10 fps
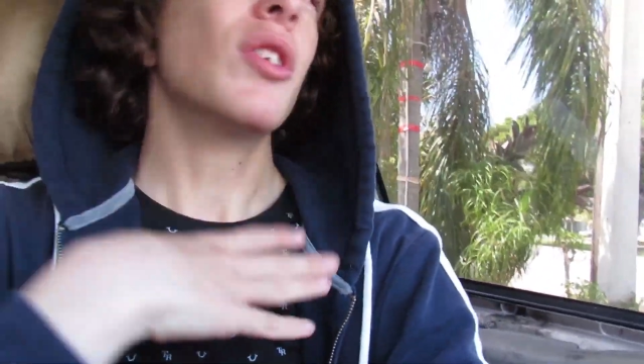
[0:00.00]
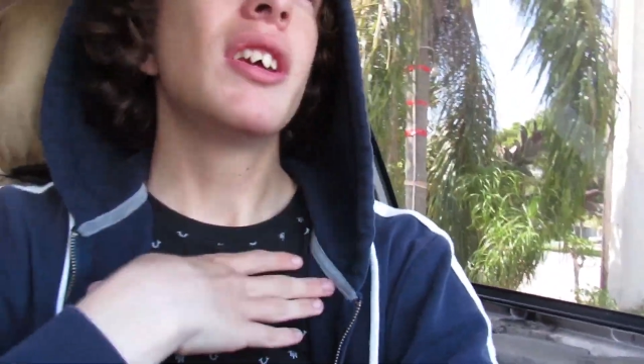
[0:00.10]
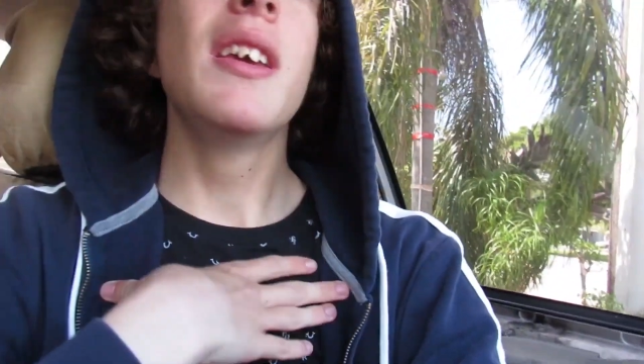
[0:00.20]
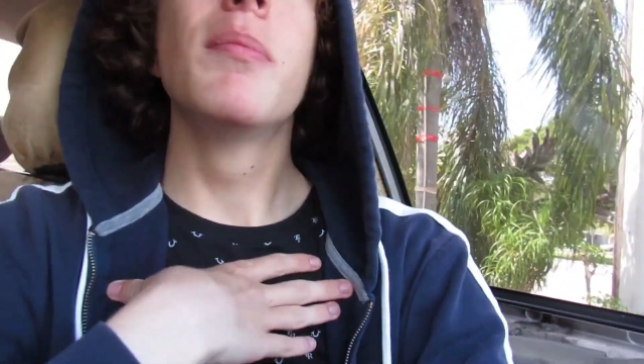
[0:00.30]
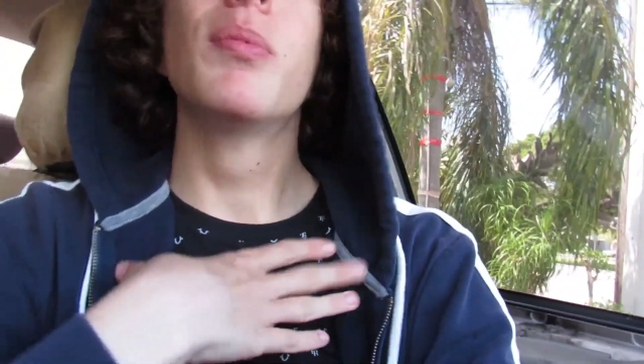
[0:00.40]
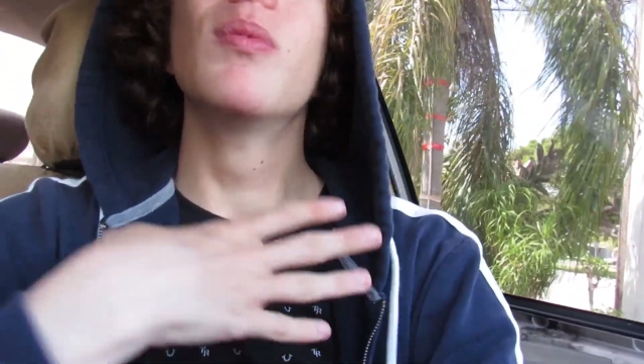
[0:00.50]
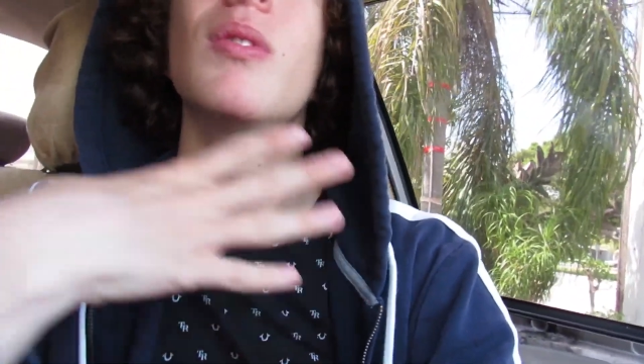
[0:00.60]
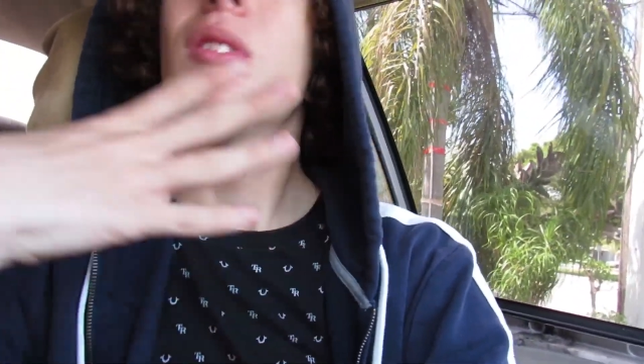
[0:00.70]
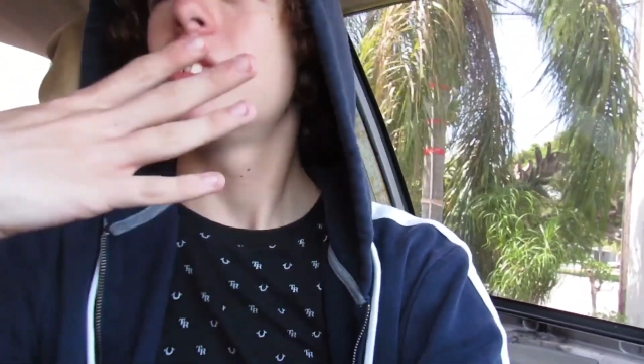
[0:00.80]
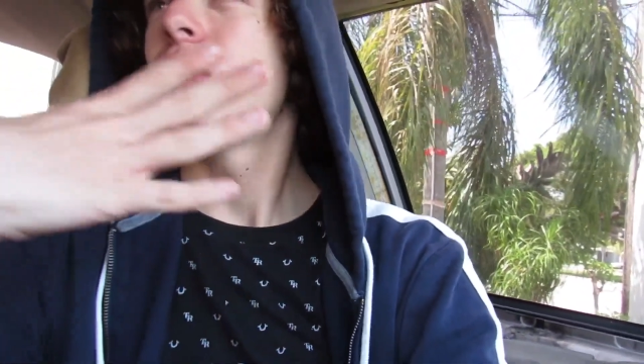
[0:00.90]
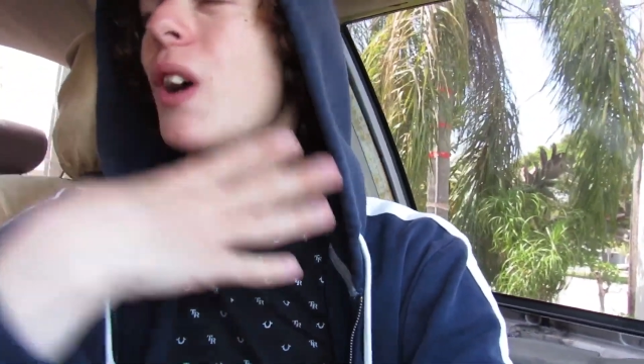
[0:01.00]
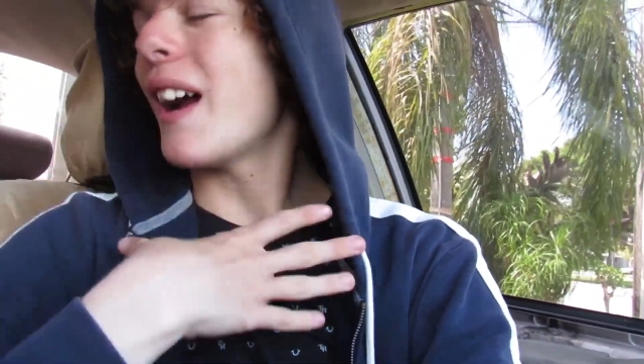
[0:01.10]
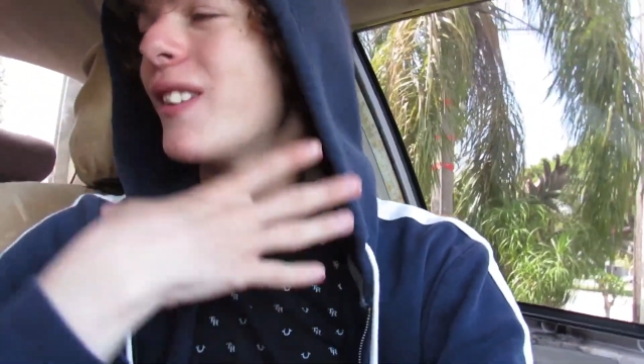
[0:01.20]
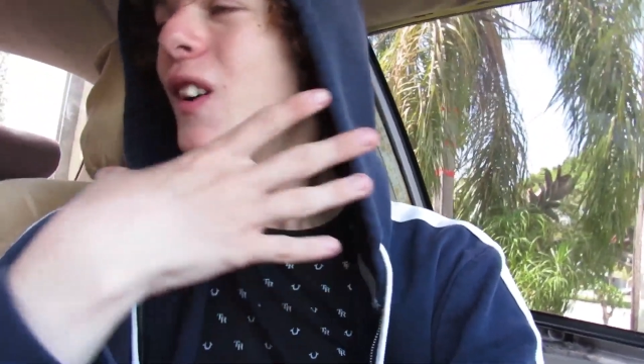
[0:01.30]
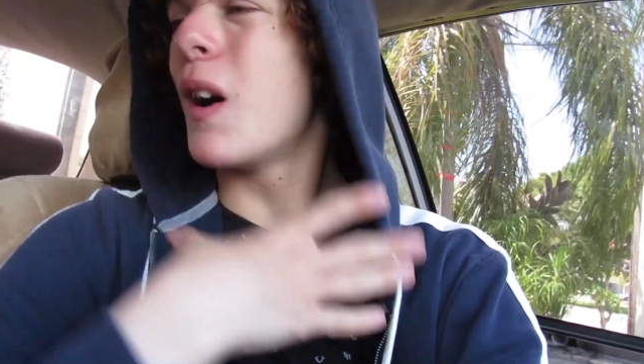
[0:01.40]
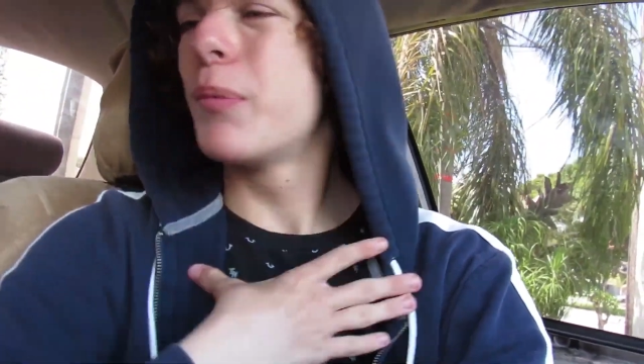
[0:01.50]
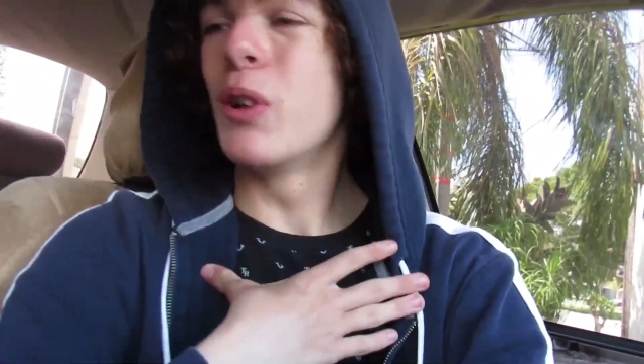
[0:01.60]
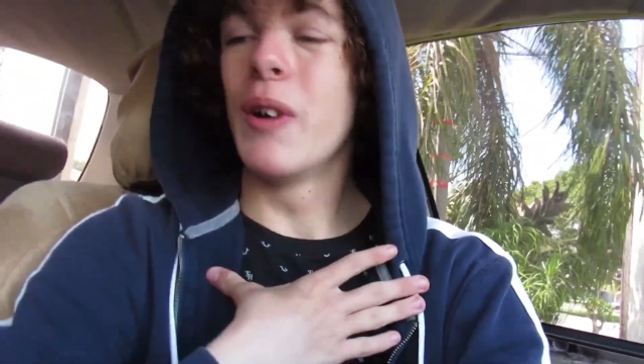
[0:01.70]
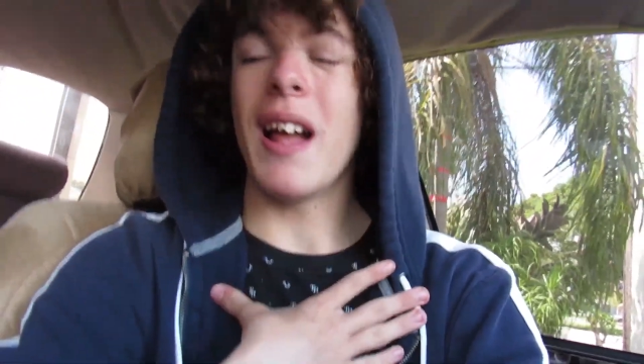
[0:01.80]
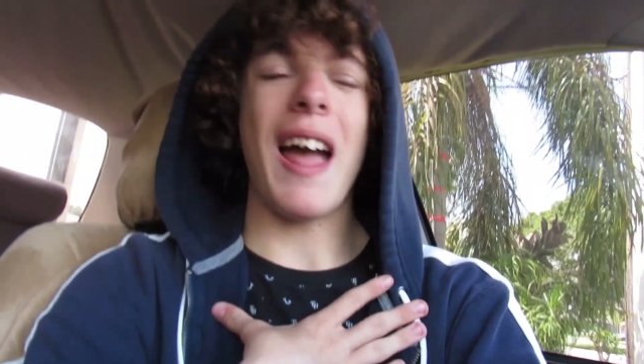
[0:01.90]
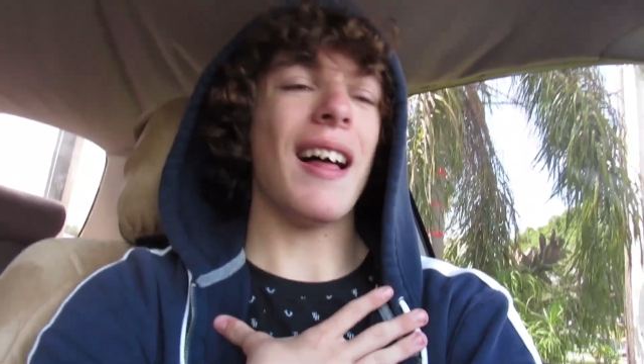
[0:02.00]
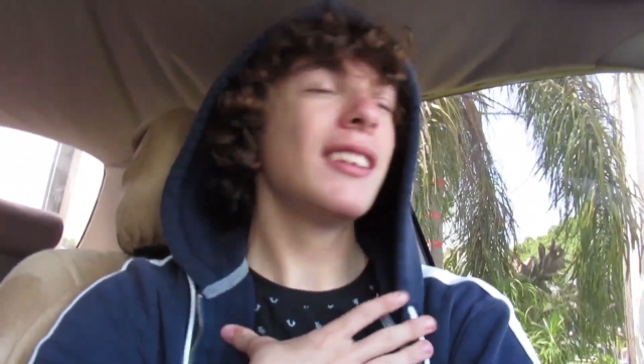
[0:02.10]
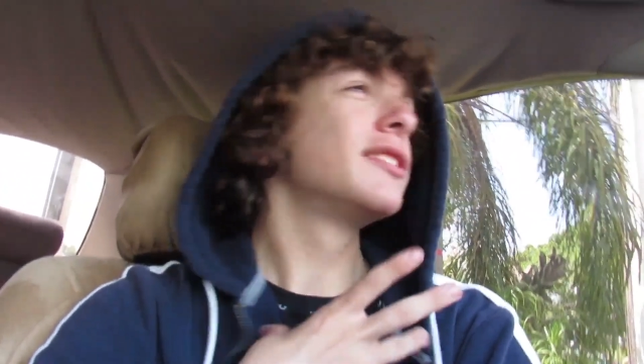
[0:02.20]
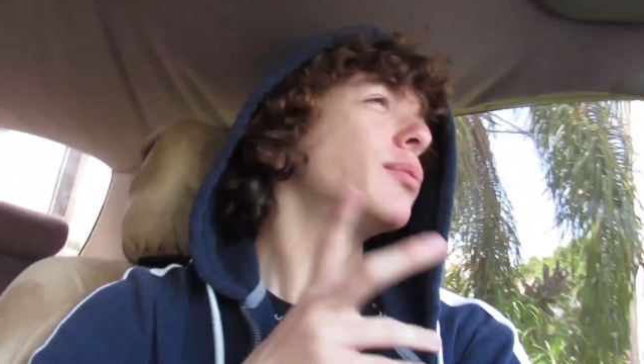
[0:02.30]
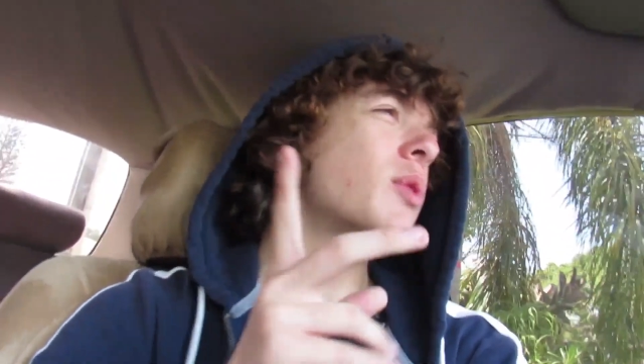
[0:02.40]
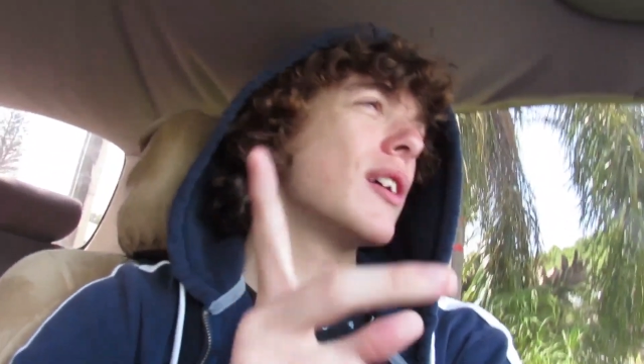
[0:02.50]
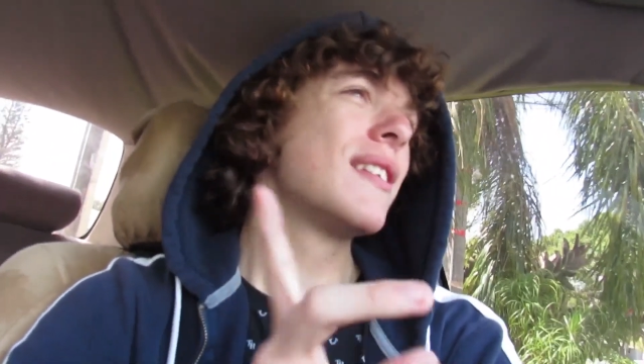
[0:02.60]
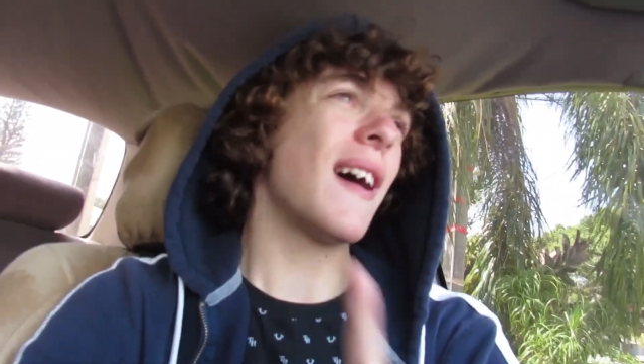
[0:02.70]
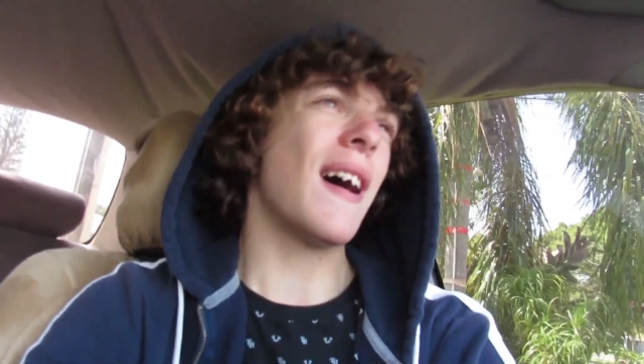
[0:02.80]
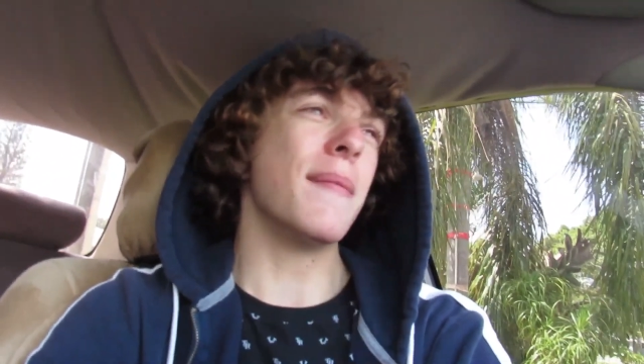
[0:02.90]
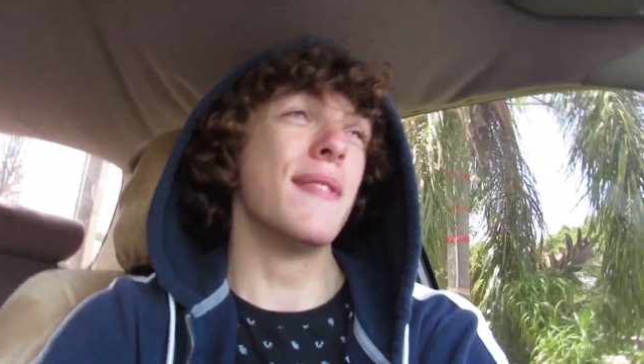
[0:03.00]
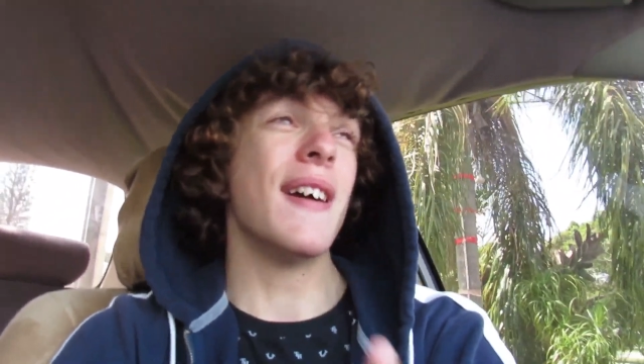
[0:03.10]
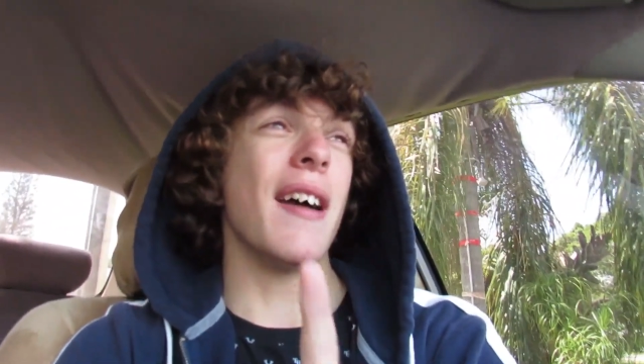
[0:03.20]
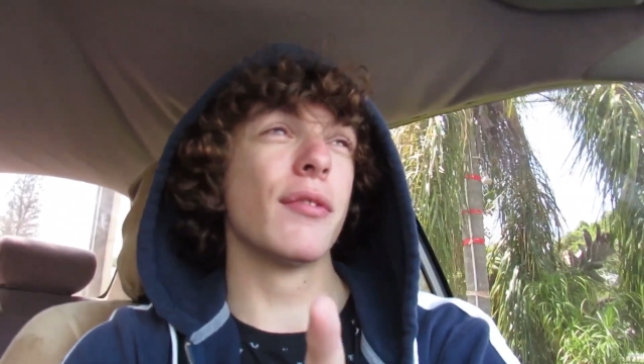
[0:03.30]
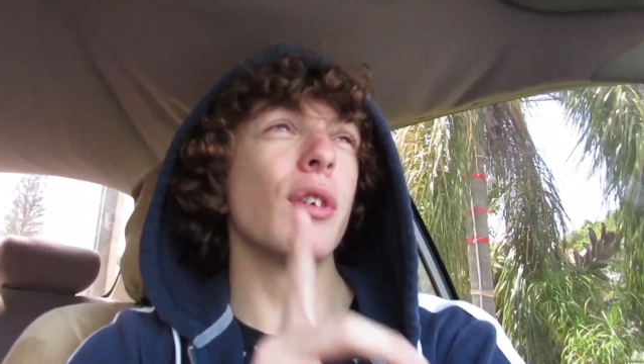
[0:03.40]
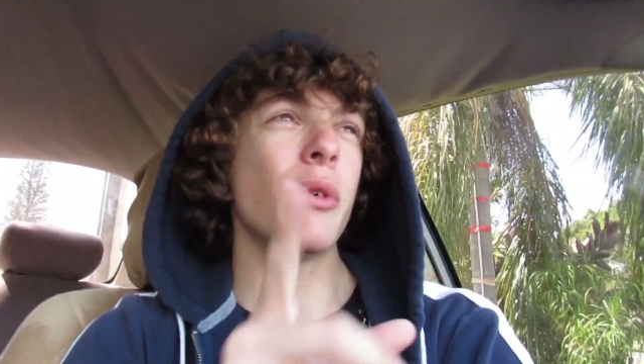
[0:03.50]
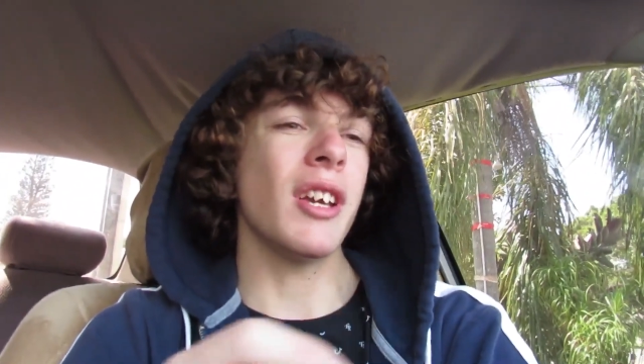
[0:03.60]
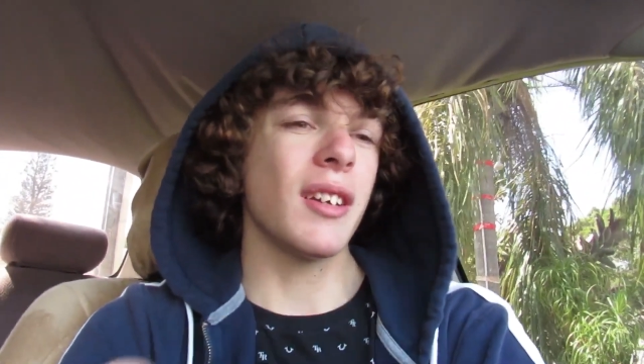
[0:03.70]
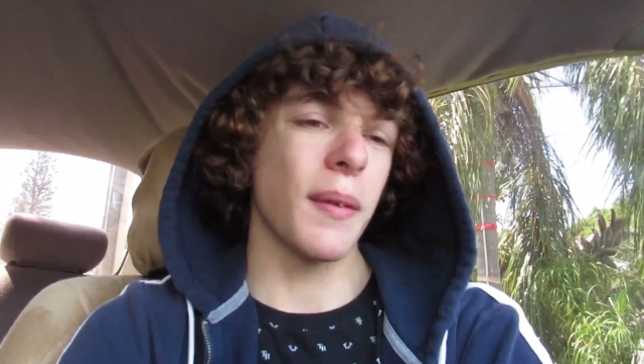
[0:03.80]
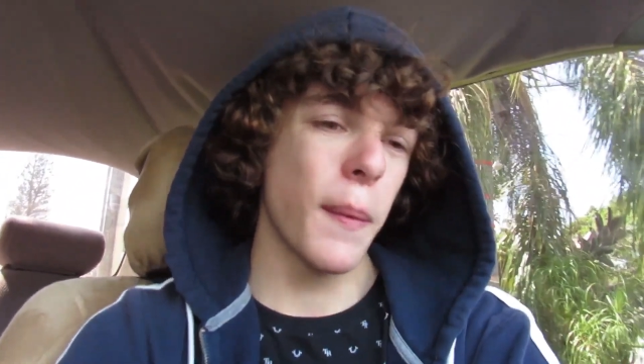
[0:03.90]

will keep trying to upload at least one time every week.